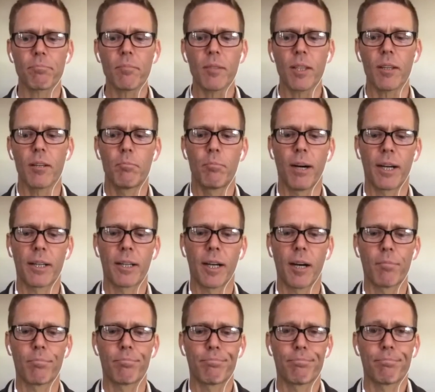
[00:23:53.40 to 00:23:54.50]
but
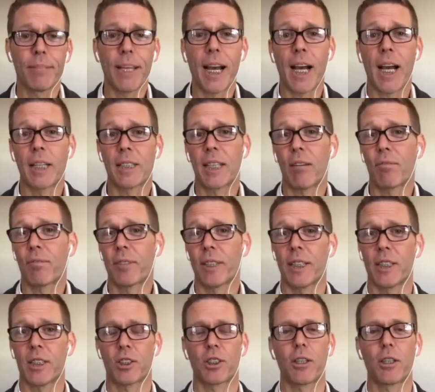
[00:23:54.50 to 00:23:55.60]
um yeah i definitely
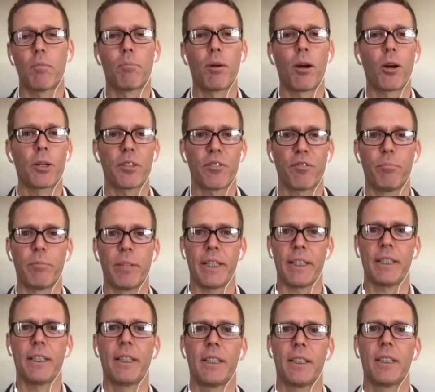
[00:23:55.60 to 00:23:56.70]
just some part of
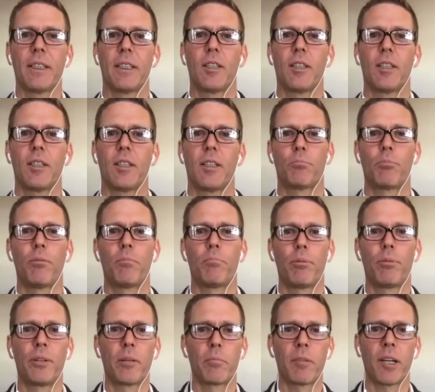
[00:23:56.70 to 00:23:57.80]
me was put,
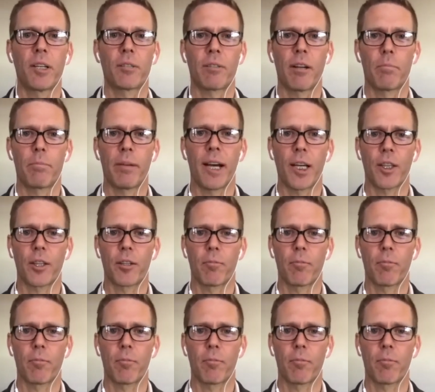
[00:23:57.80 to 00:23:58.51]
putting me on the right path.